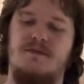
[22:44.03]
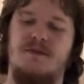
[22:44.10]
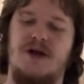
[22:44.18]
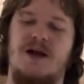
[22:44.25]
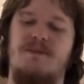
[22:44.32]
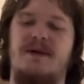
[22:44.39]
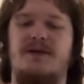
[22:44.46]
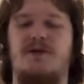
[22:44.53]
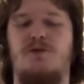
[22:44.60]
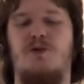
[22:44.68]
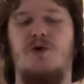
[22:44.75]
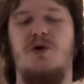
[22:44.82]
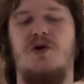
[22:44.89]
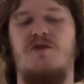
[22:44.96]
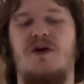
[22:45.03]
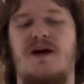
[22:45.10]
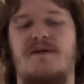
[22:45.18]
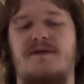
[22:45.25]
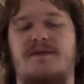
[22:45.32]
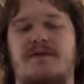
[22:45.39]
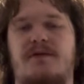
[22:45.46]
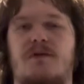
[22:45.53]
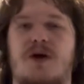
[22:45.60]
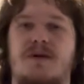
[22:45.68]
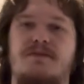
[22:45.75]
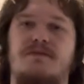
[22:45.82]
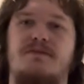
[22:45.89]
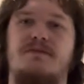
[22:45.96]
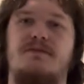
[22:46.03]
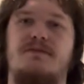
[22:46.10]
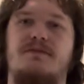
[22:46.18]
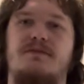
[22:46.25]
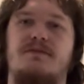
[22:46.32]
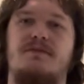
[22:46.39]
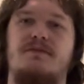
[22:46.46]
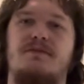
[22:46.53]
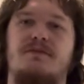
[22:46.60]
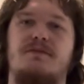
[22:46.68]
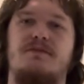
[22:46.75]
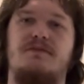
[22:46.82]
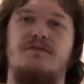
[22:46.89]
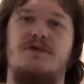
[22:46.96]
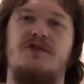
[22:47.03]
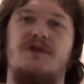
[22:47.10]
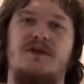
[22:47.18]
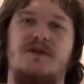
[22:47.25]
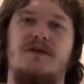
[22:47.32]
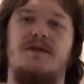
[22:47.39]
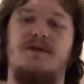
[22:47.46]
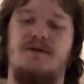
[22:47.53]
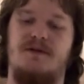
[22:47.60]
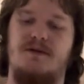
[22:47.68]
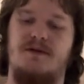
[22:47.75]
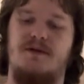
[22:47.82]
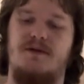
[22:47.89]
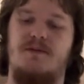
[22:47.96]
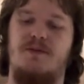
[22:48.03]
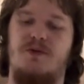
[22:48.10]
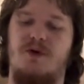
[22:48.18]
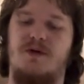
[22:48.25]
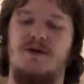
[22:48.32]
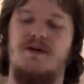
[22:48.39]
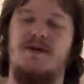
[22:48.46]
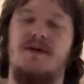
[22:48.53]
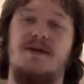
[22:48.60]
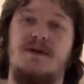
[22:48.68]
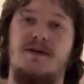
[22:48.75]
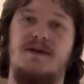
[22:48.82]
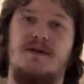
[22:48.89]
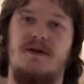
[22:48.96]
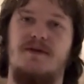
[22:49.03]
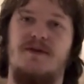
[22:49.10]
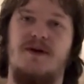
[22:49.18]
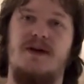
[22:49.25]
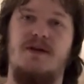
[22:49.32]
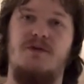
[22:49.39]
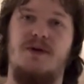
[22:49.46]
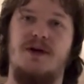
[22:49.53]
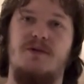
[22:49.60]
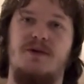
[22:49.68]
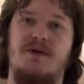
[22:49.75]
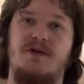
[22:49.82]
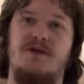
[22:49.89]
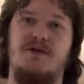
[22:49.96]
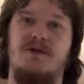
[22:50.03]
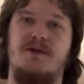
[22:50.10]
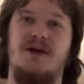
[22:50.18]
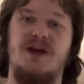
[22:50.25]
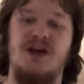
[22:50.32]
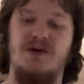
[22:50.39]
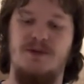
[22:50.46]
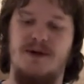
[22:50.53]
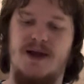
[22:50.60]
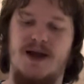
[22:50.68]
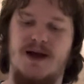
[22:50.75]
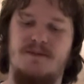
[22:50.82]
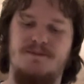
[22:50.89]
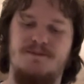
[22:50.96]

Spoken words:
I missed the work graph one, which is important because this is the final one I went to as a Q&A.